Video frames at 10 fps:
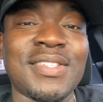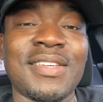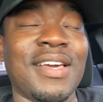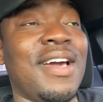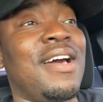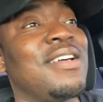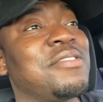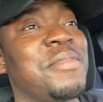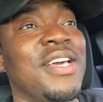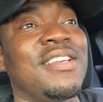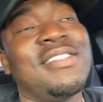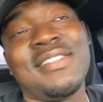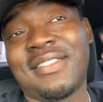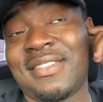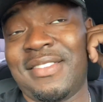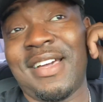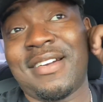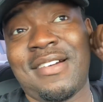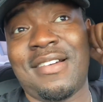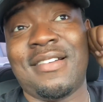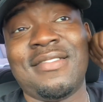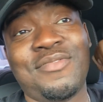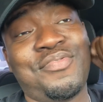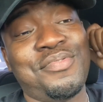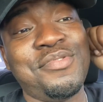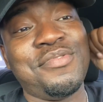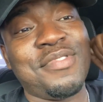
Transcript: guys, man, this, that car, whew.